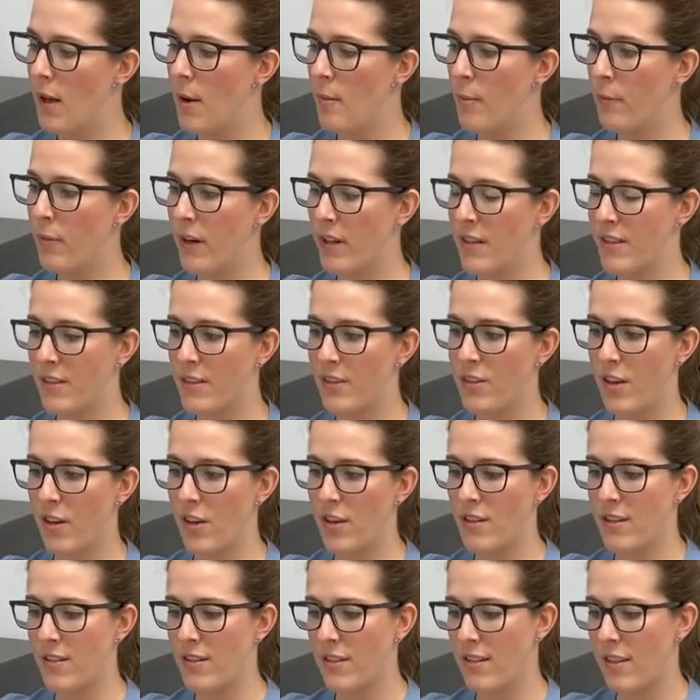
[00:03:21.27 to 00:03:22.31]
press
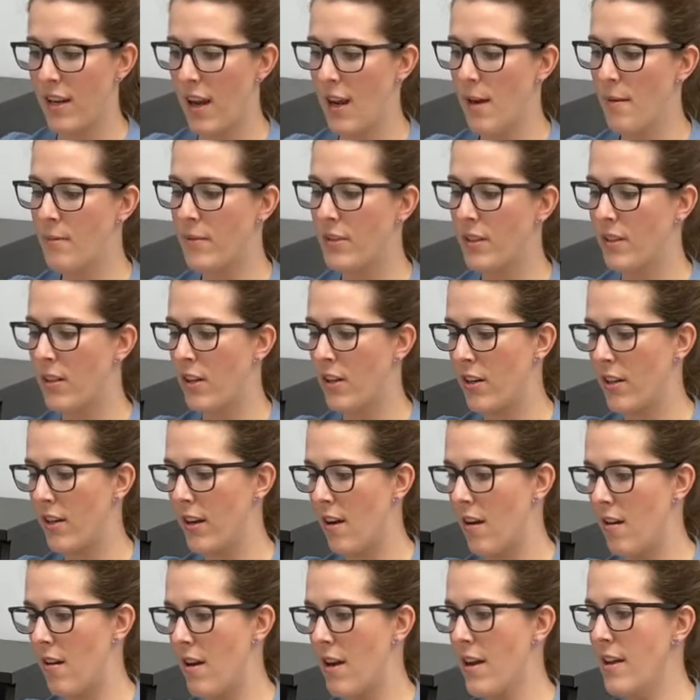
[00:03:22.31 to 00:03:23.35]
start, stop to turn it
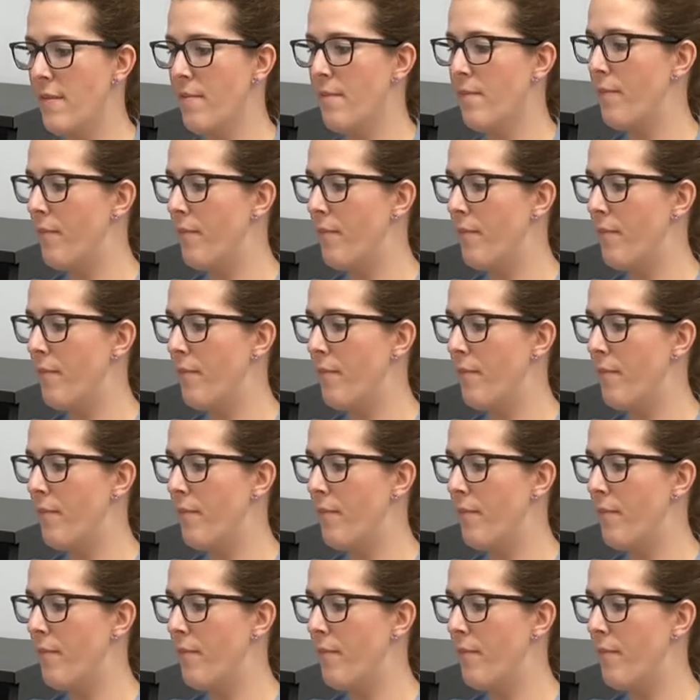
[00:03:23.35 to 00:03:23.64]
on.